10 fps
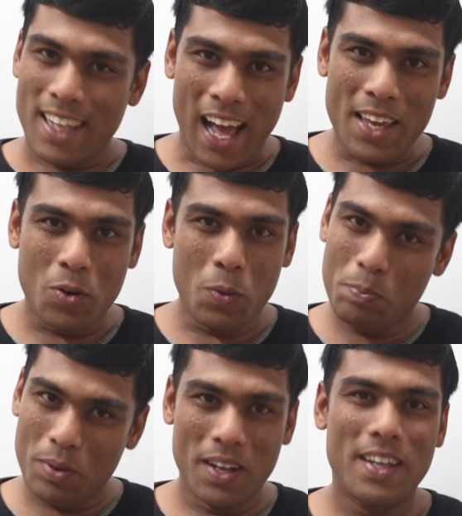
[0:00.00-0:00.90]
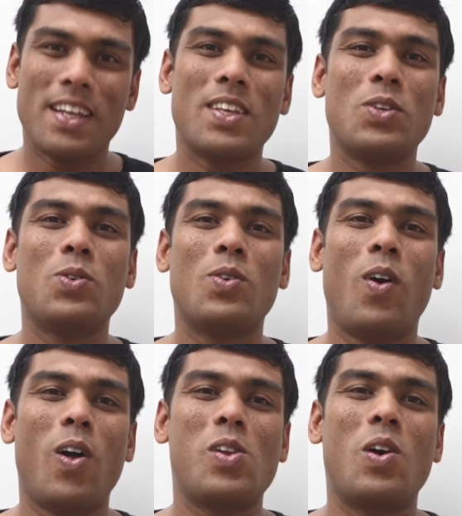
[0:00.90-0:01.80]
I hope you
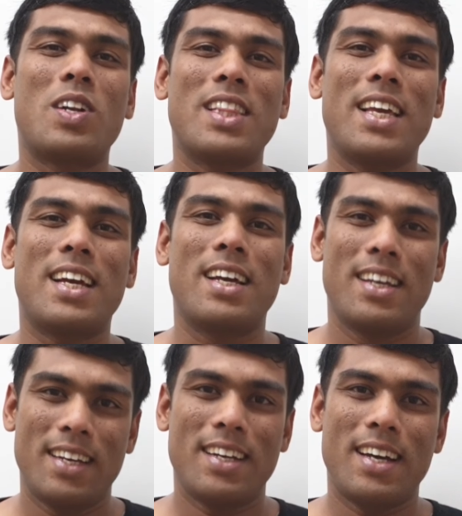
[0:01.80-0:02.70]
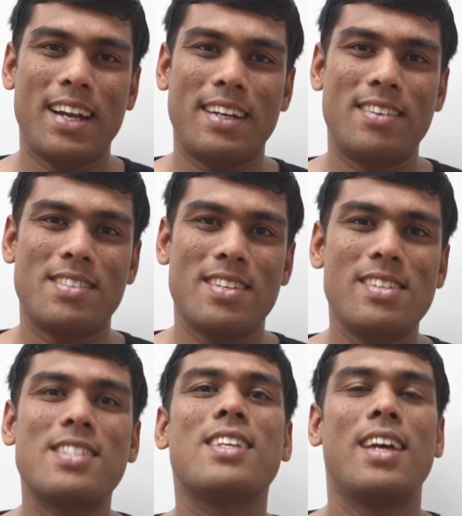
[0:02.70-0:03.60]
all got the correct
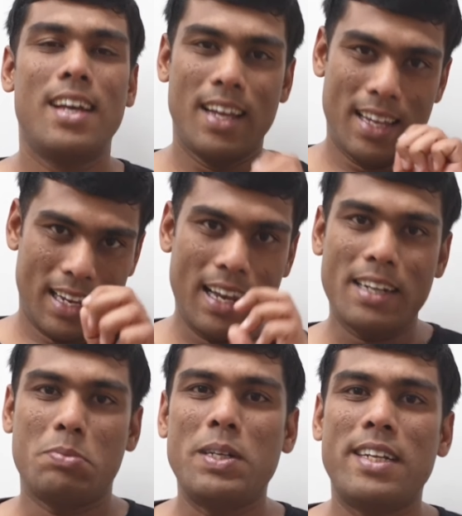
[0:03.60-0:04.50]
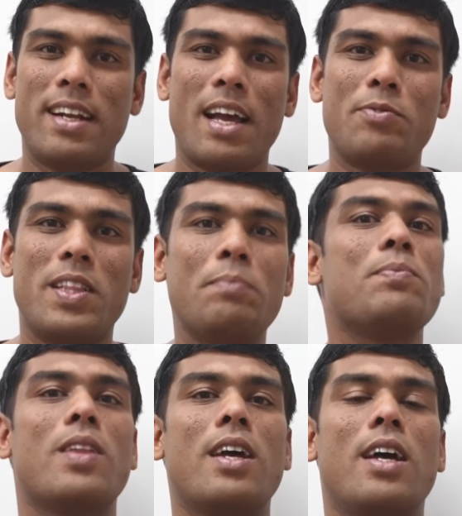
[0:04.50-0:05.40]
results. Let me derive them.
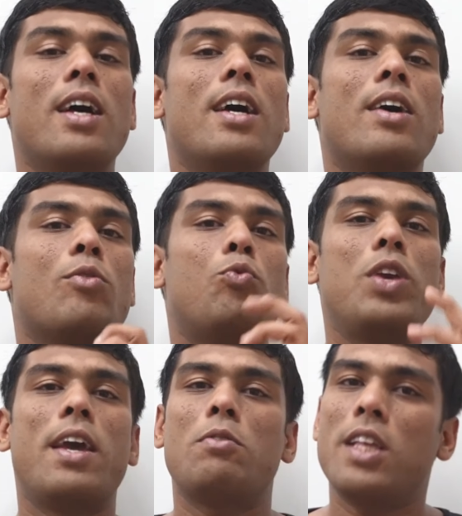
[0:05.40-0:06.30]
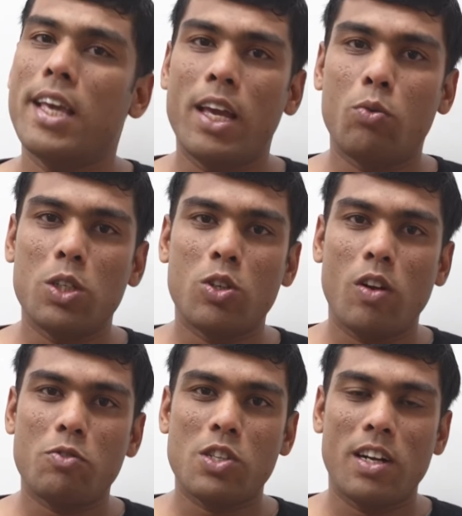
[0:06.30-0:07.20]
We have the equation
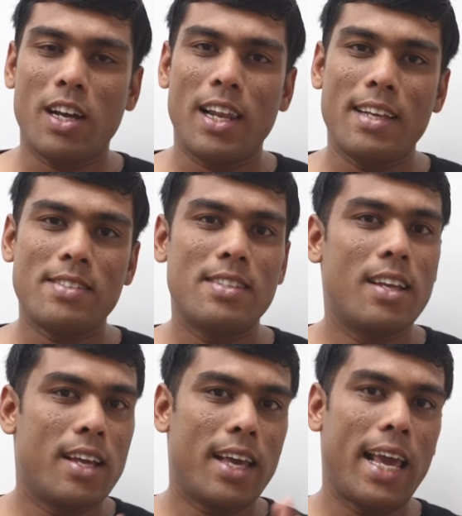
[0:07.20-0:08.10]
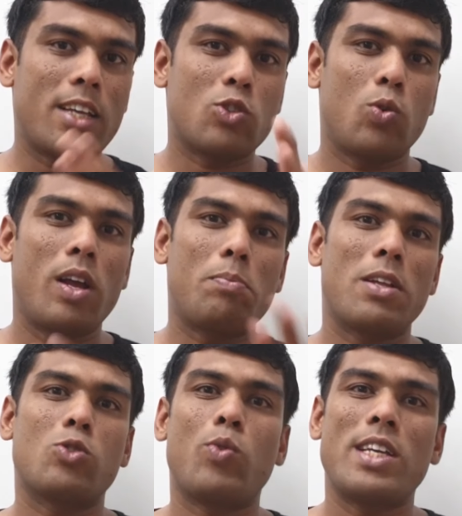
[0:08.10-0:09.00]
of circle as x square
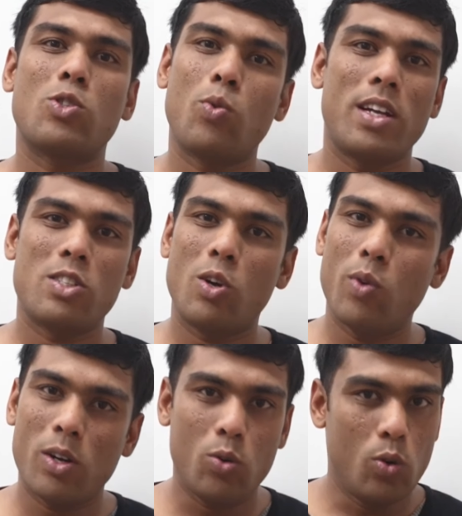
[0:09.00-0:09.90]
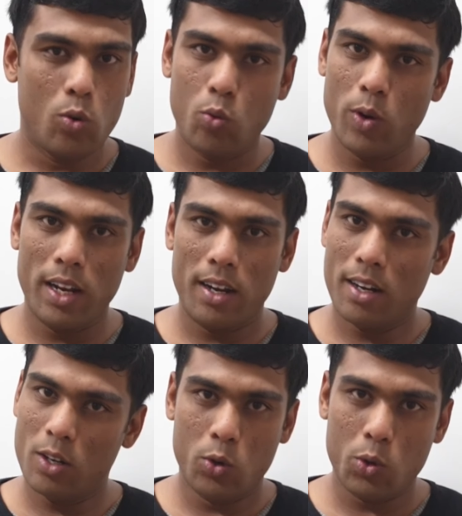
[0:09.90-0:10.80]
plus y square is equal to
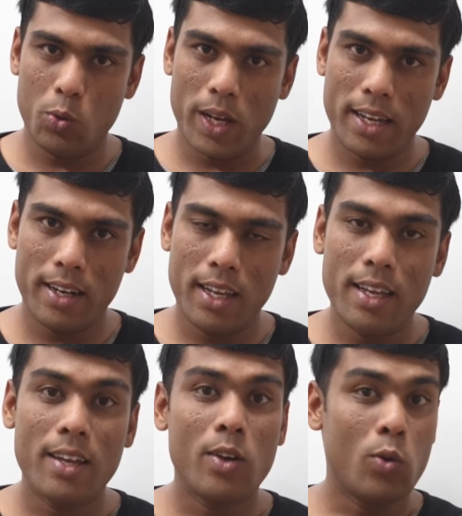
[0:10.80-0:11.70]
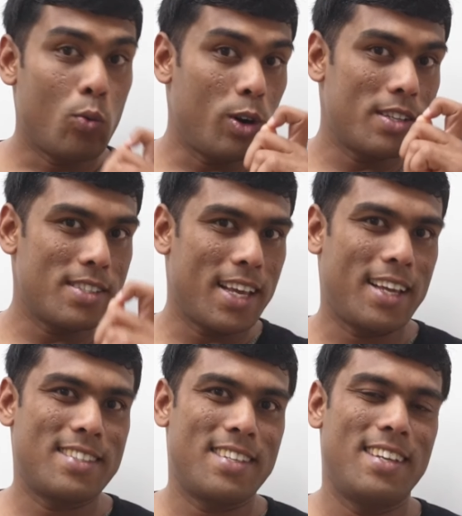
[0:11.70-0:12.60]
1. Do you agree? What is
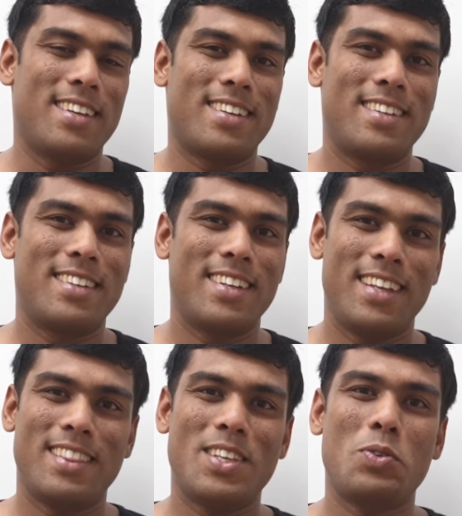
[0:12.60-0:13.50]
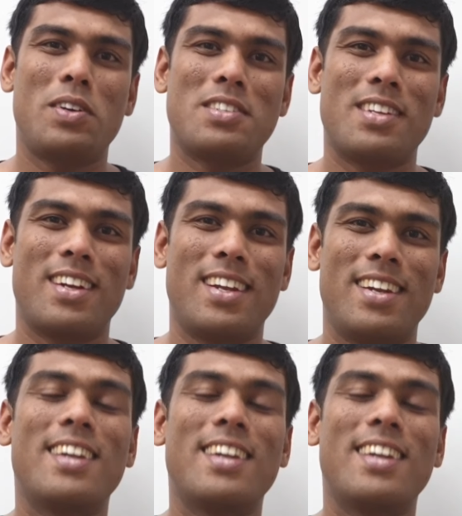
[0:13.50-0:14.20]
x here in the unit circle?